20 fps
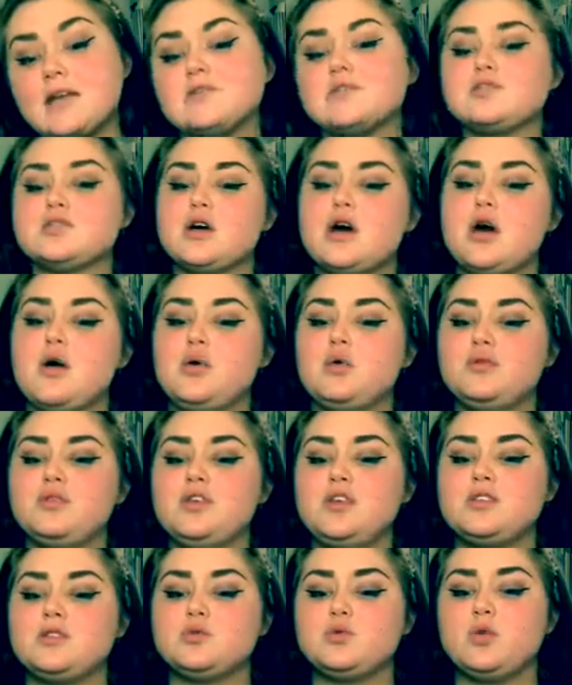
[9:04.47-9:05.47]
so
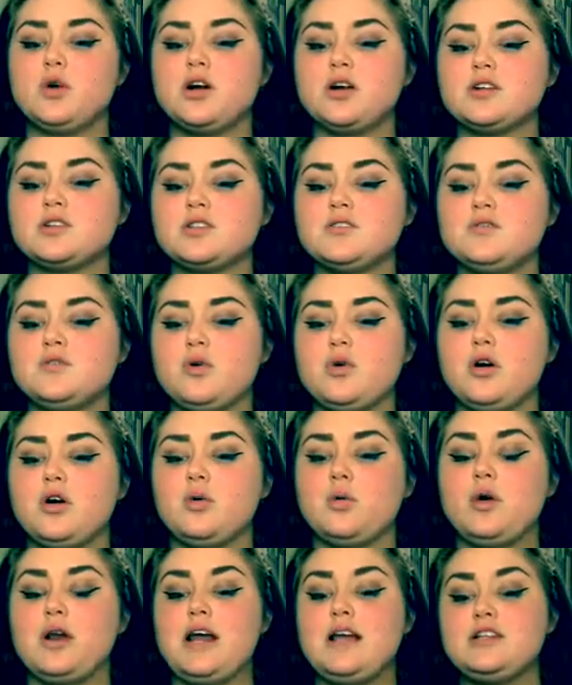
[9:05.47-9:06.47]
this works for
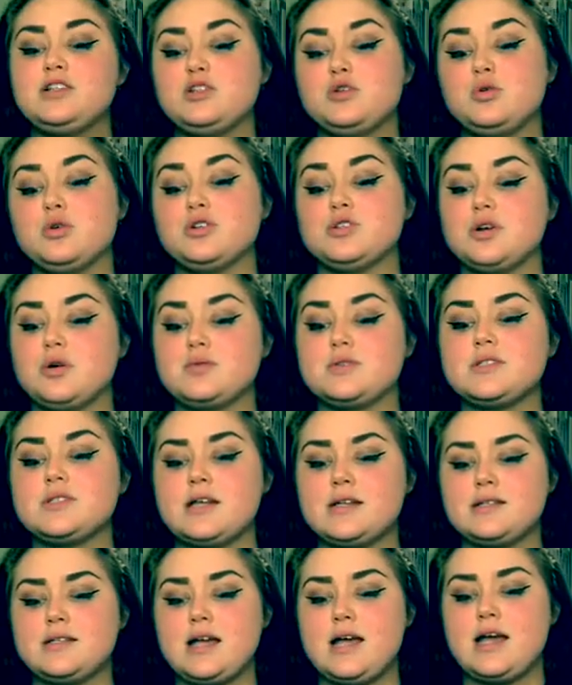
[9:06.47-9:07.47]
when I do or don't
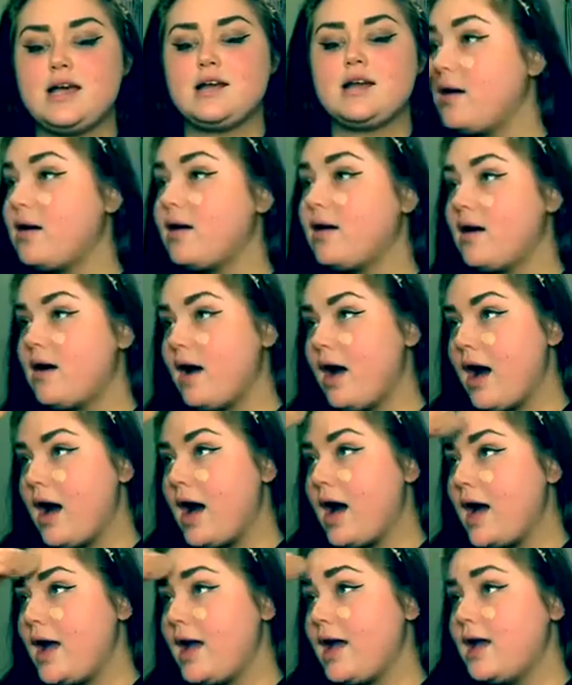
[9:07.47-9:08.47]
suntan.
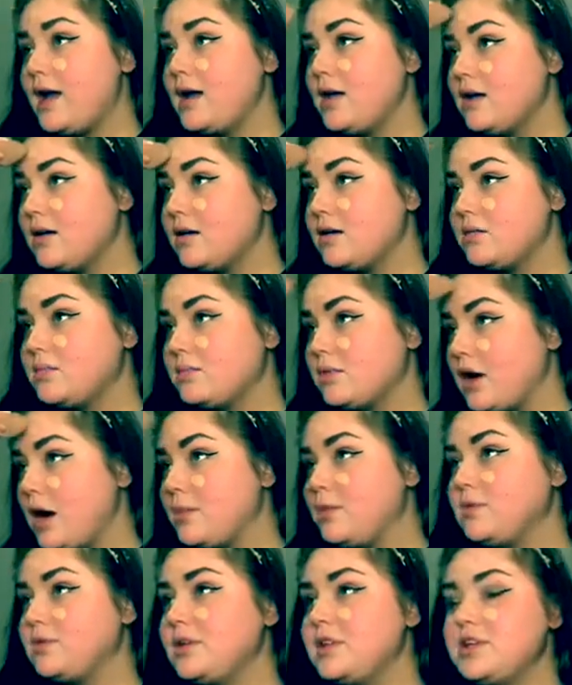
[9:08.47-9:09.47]
I
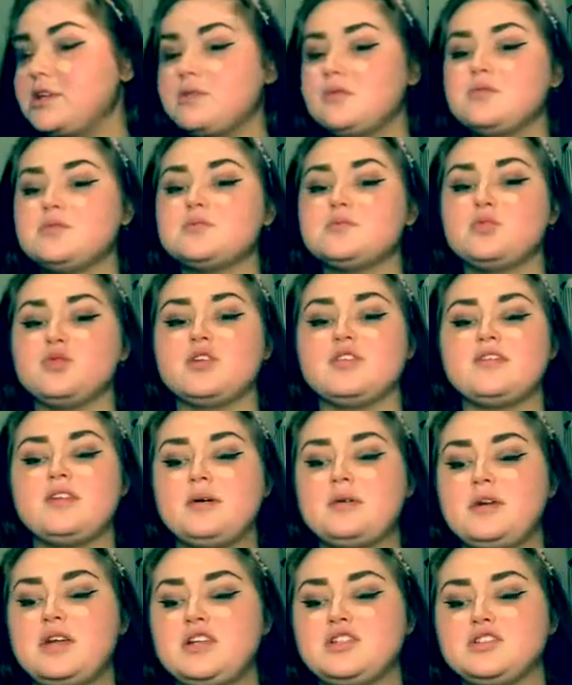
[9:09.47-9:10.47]
probably use more
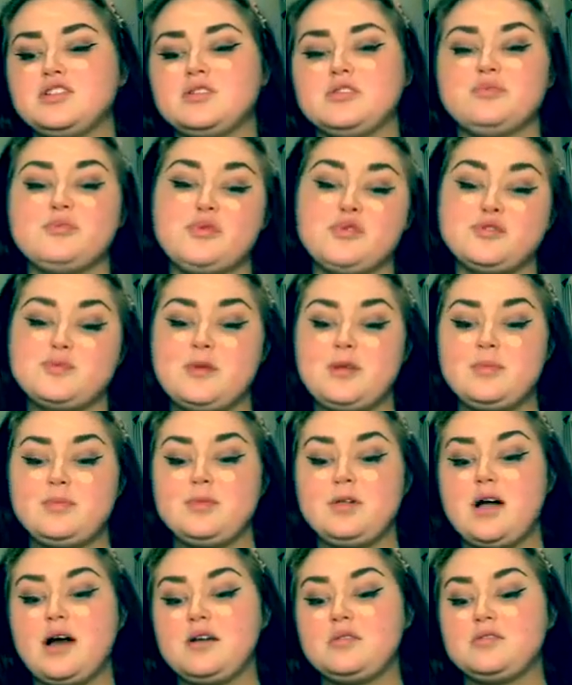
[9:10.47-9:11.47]
foundation than most
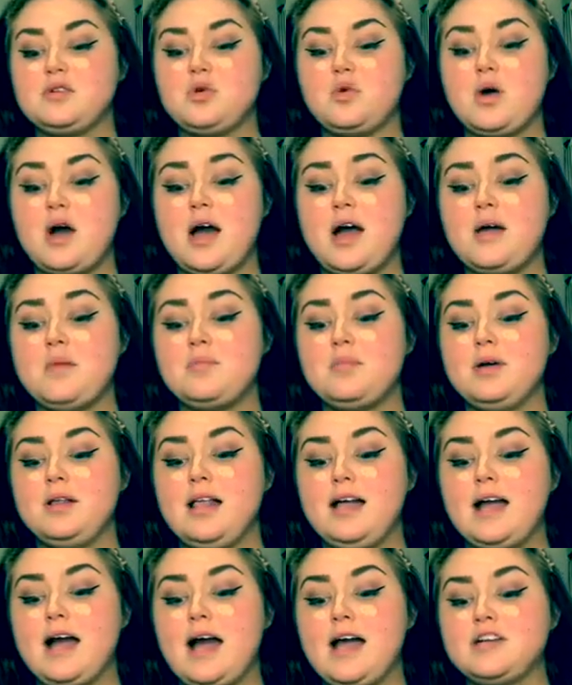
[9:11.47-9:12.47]
people. I don't know why, but
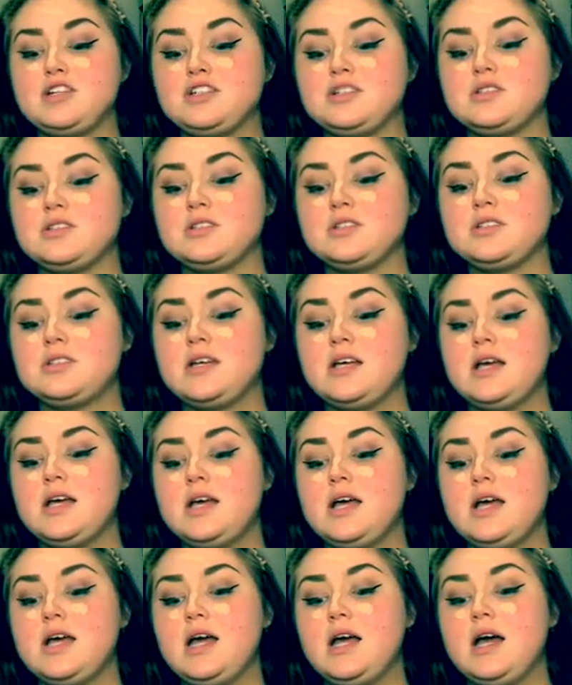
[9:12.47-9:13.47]
like
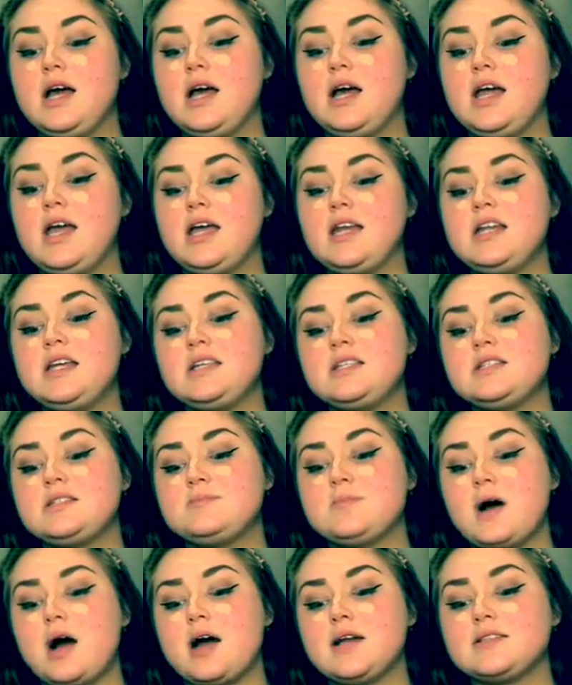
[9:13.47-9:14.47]
any
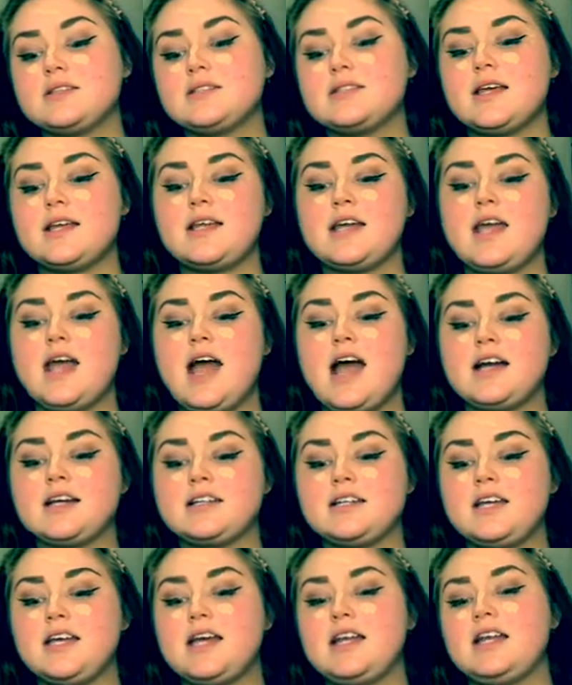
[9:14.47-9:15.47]
spots, any
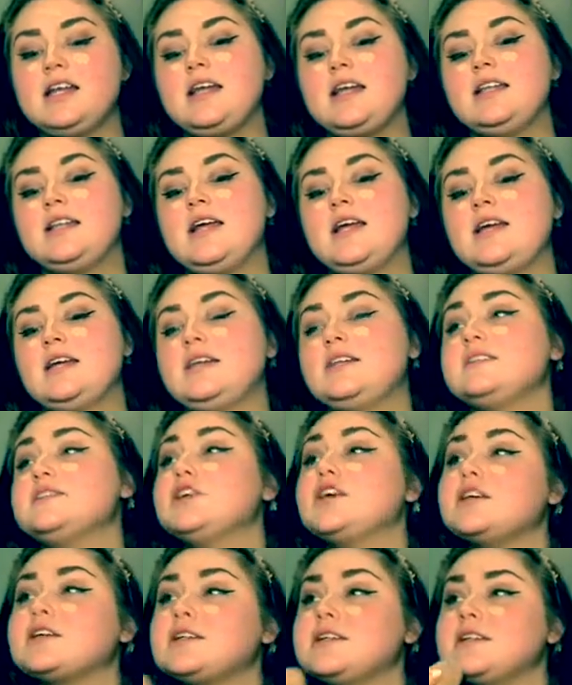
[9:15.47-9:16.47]
acne, any like
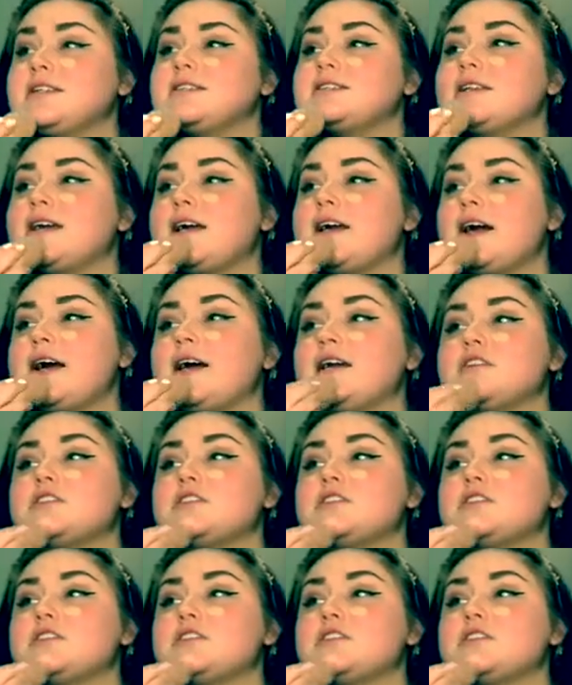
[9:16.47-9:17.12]
darkness, like I